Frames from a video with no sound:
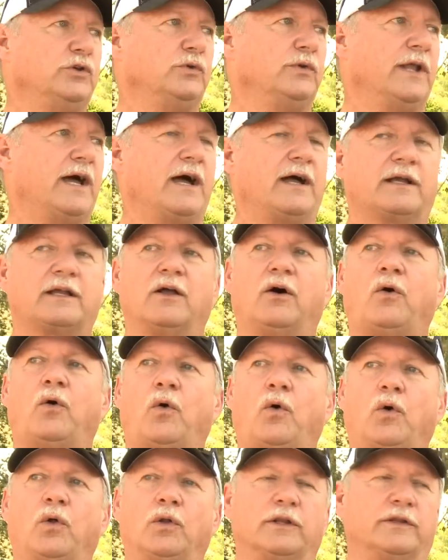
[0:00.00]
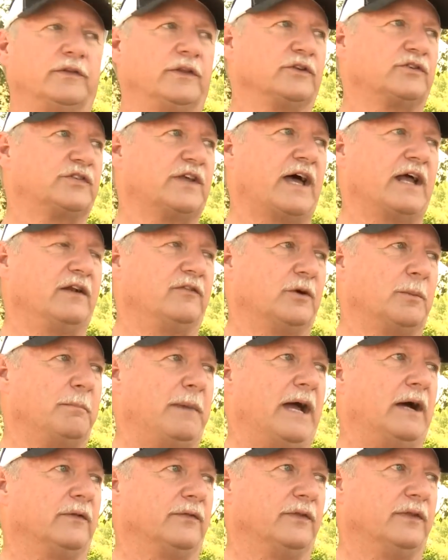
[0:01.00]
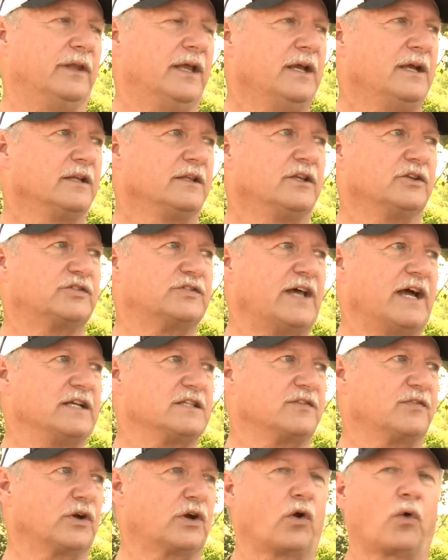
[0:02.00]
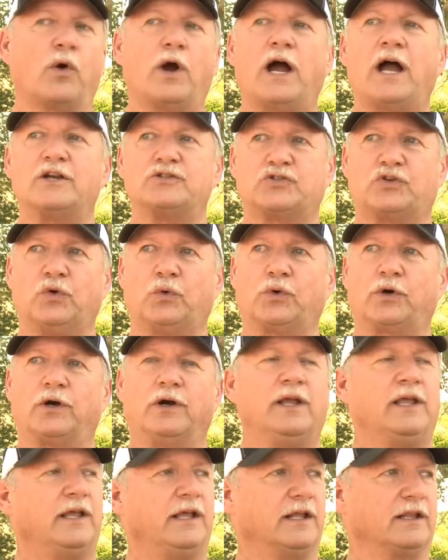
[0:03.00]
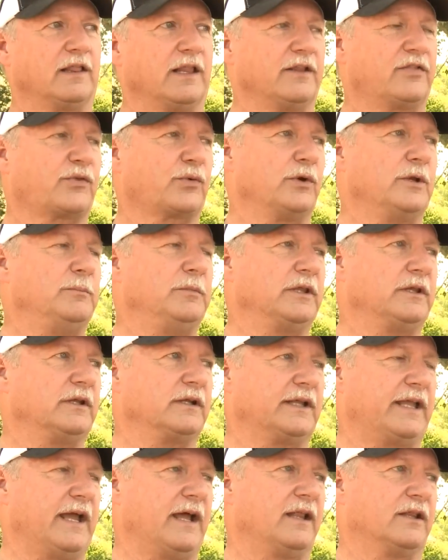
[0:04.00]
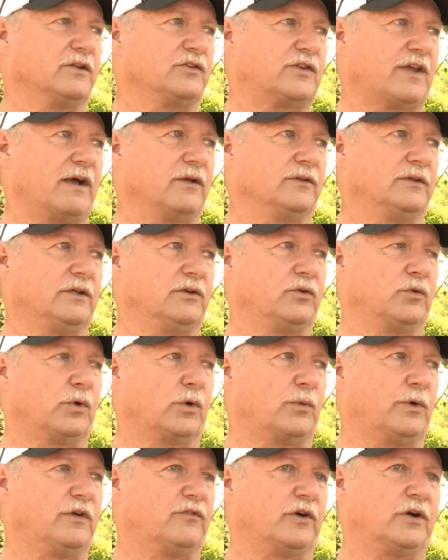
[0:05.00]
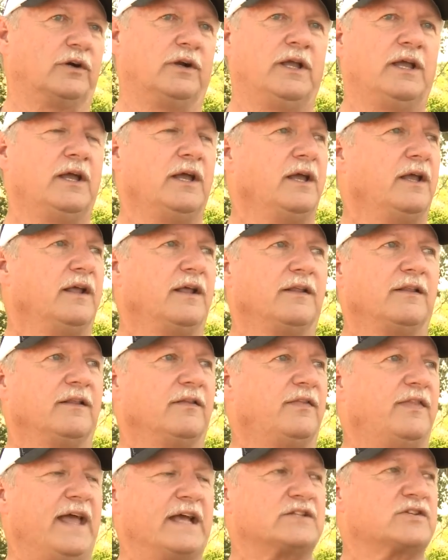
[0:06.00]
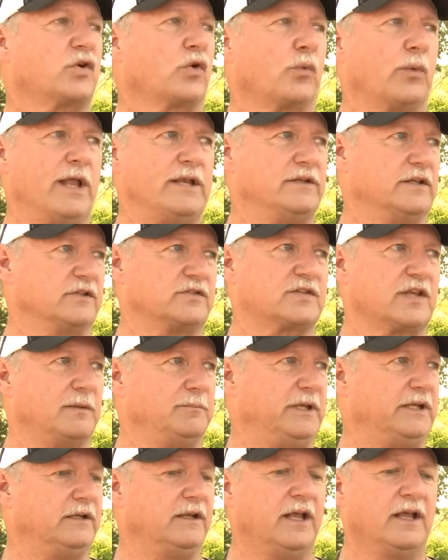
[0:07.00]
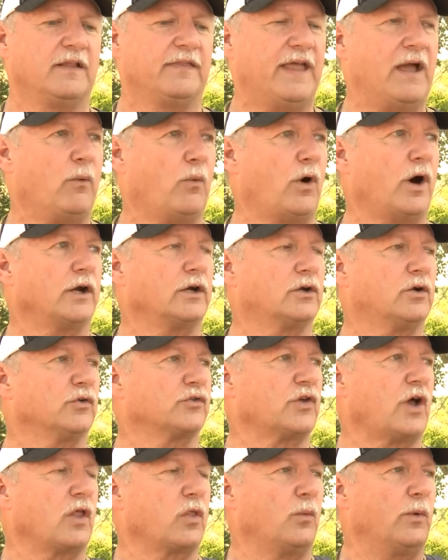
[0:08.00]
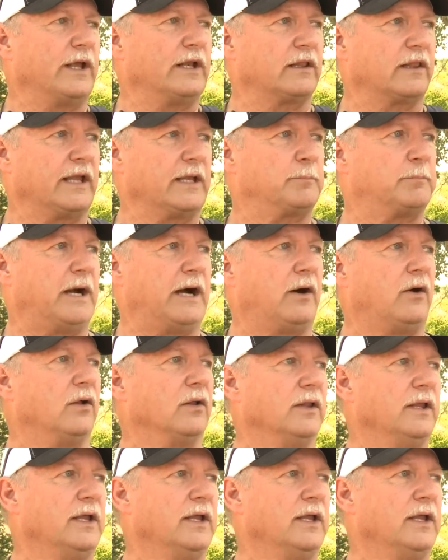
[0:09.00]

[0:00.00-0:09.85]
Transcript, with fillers: you knock a hole in the side of a mountain the size of a garage door and let 3 million gallons out into a river, that's horrendous. I mean, that water goes all the way to Lake Powell.